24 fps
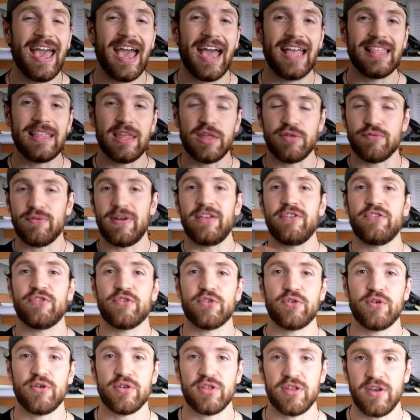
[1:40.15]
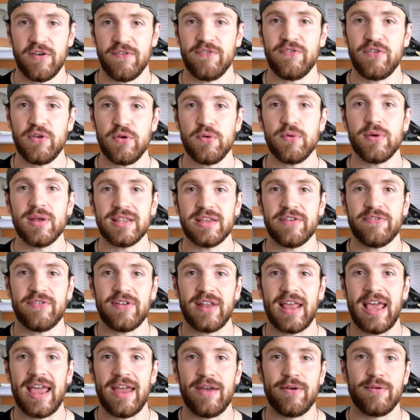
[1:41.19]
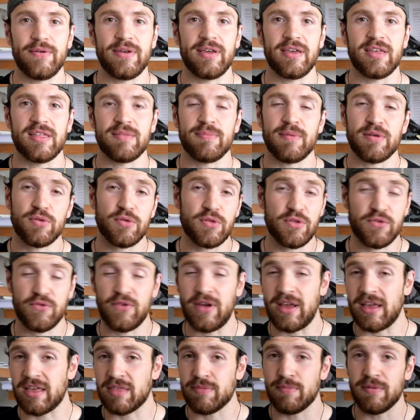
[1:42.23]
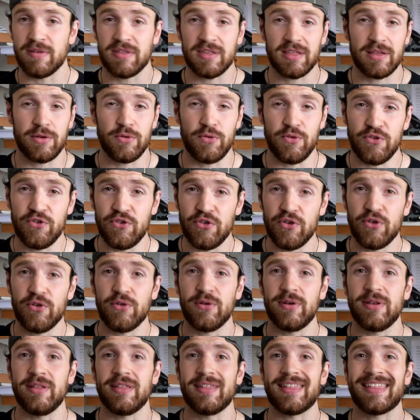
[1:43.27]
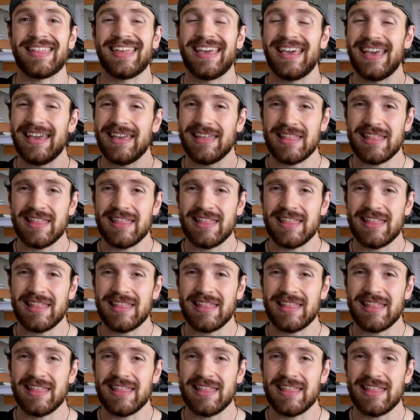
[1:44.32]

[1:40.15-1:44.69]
And this ranged across a few different areas: muscle strength, muscular endurance,